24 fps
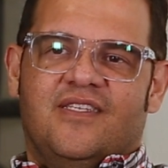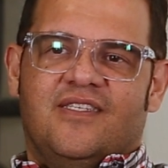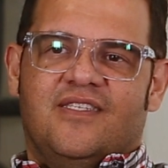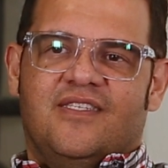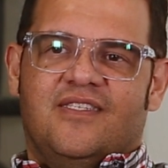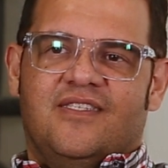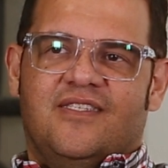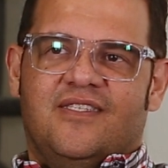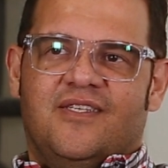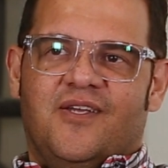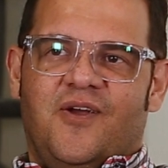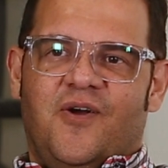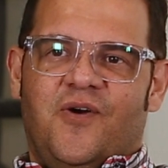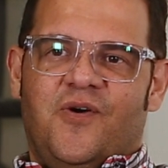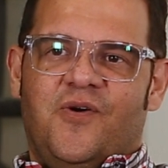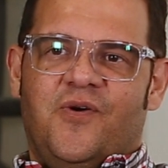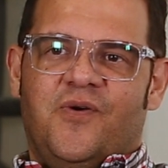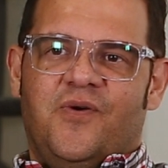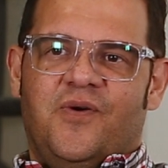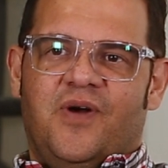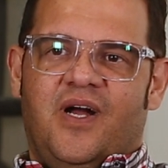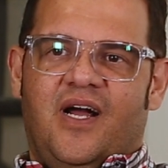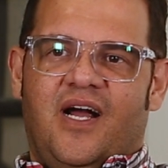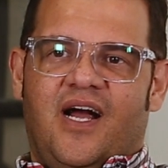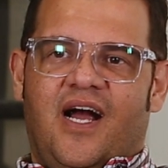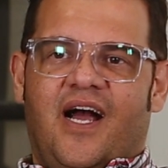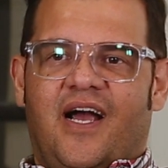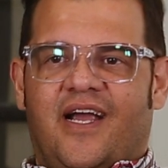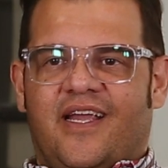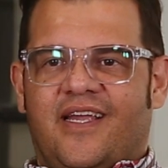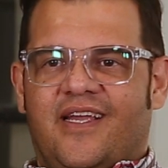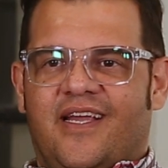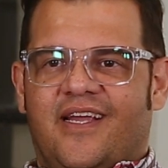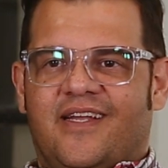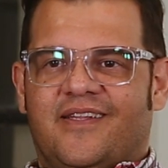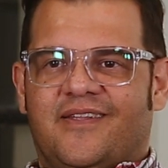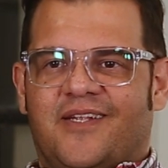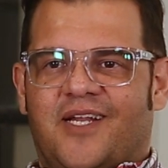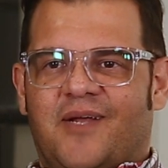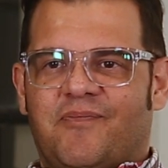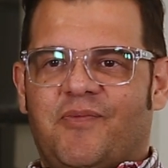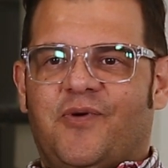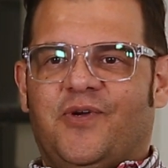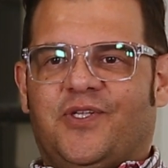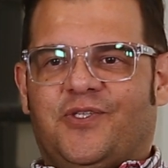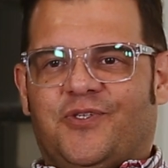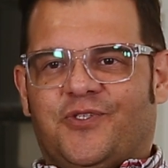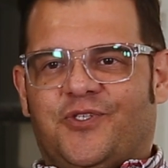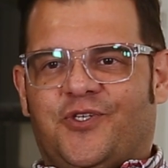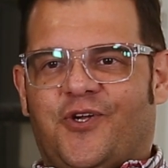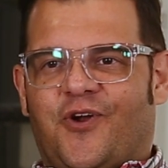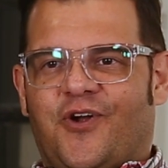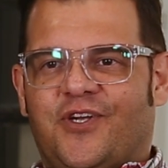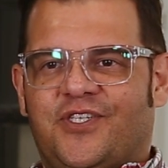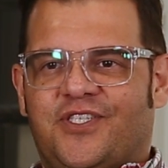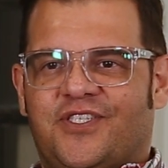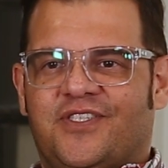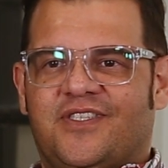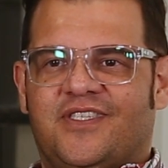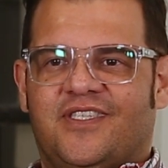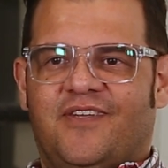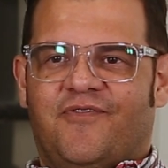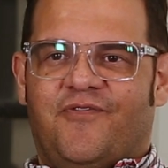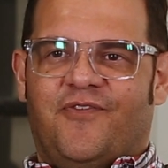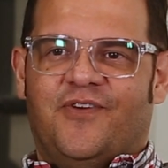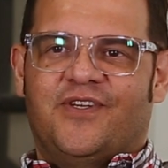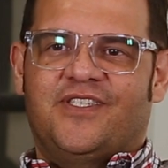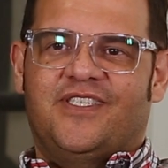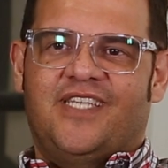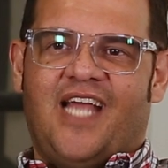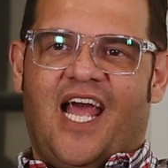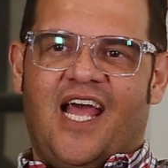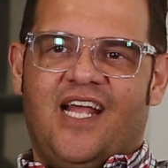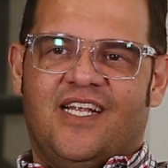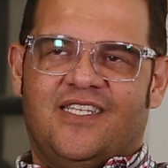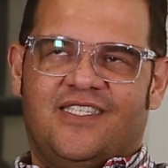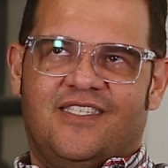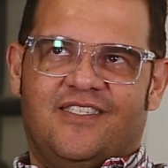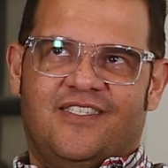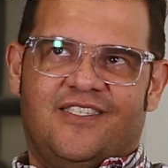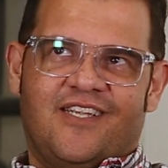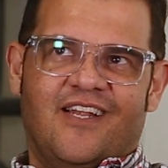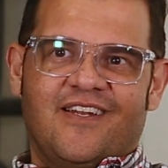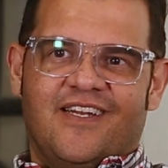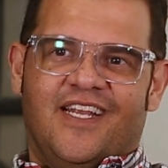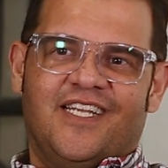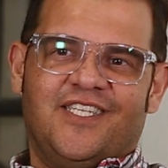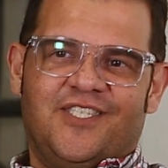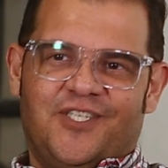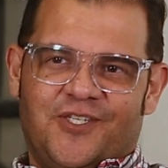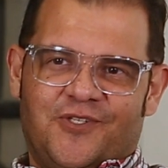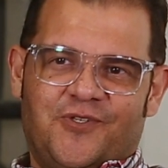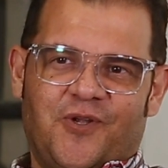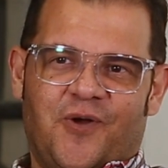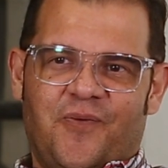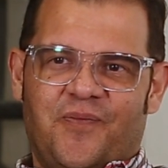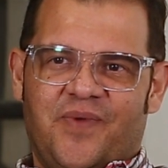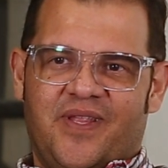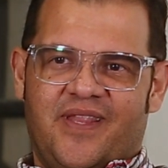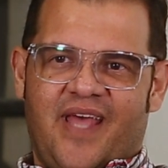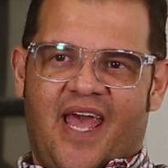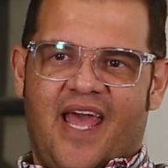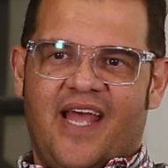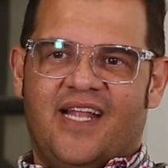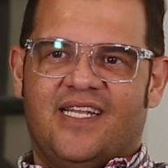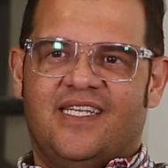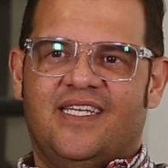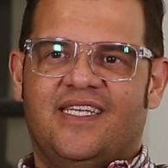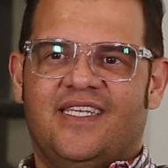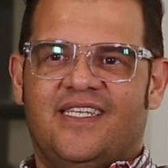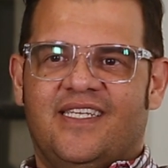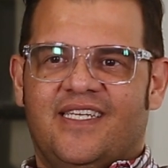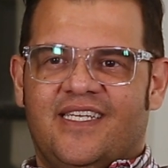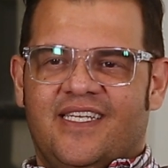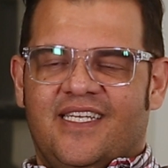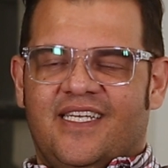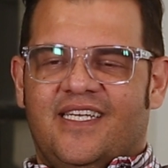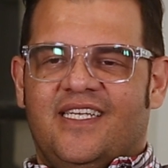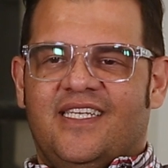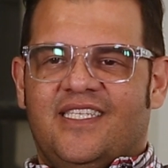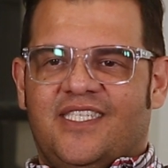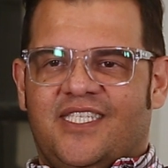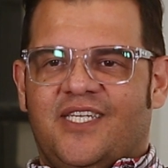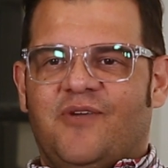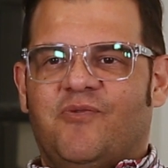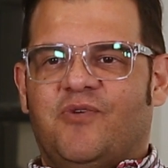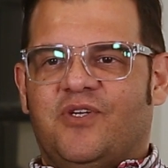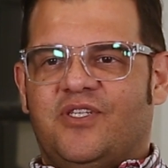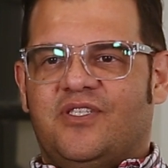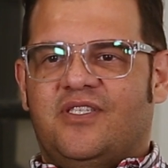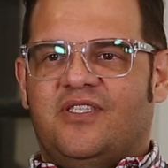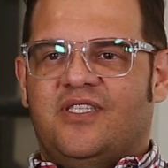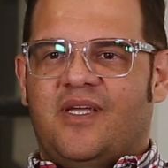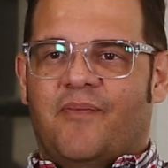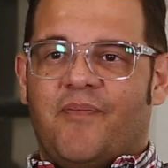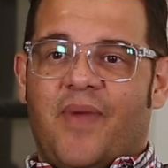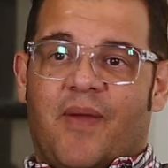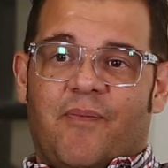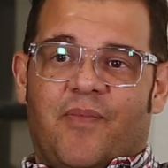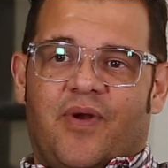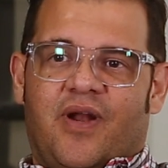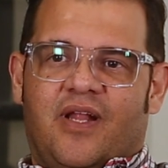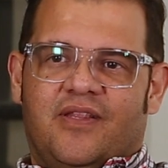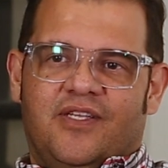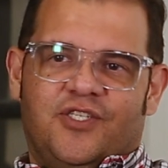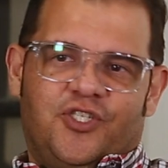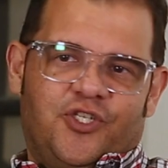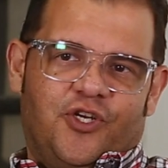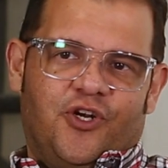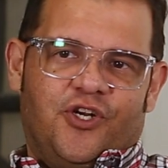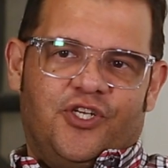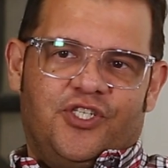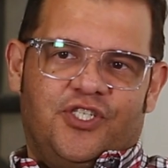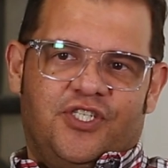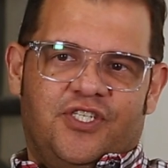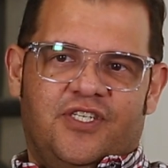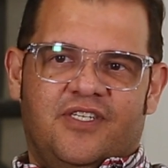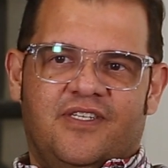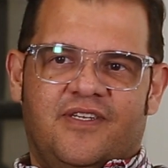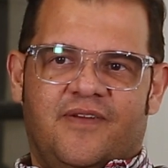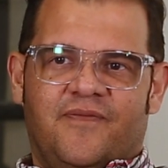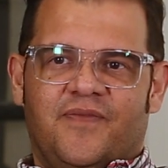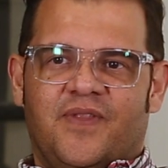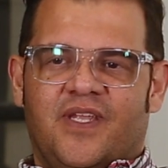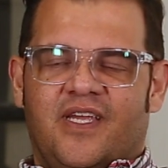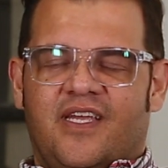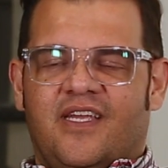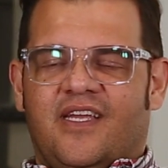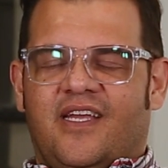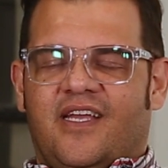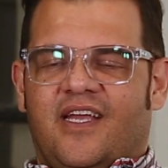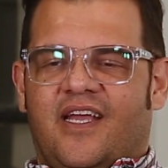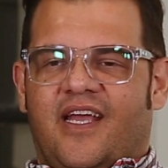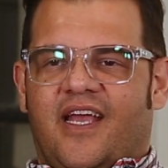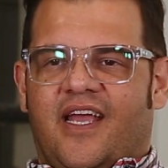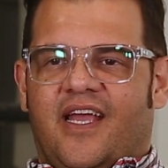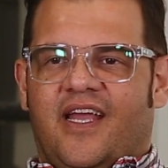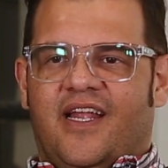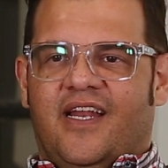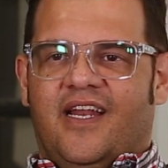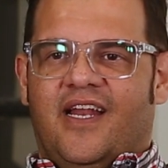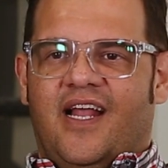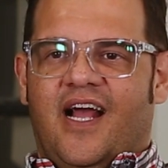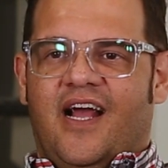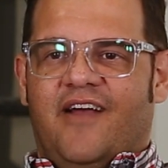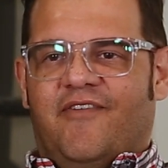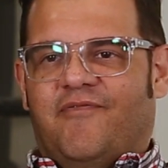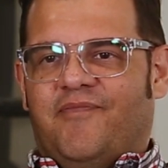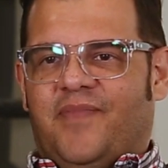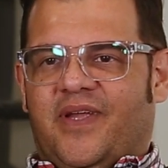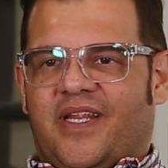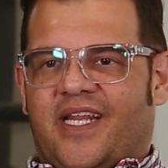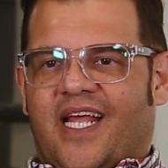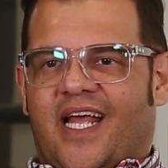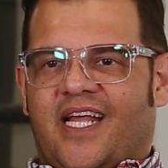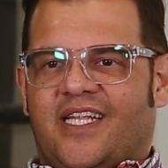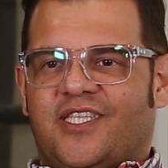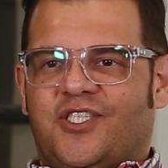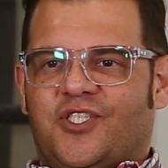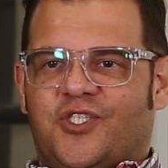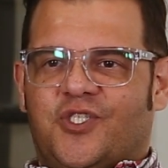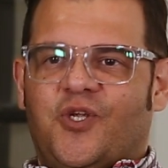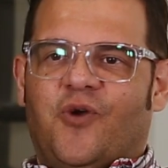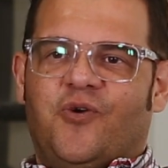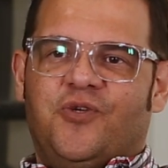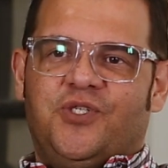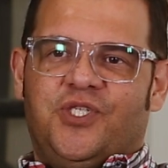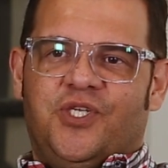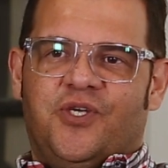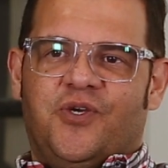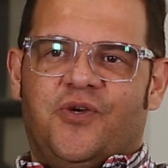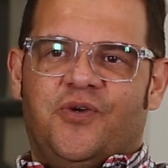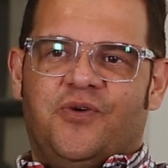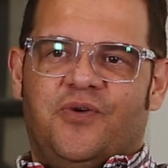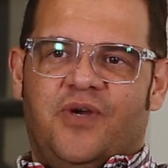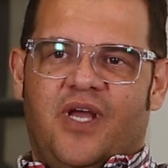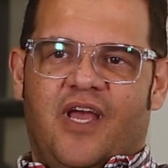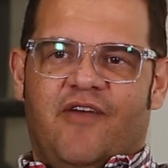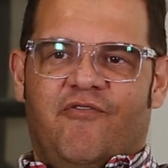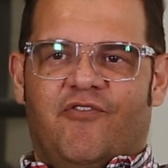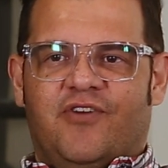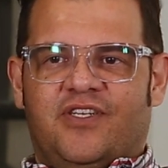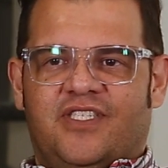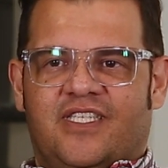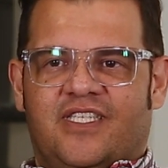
So I ended up going to church the first Sunday she told me that she was a member of the church. And I've been at SOJO ever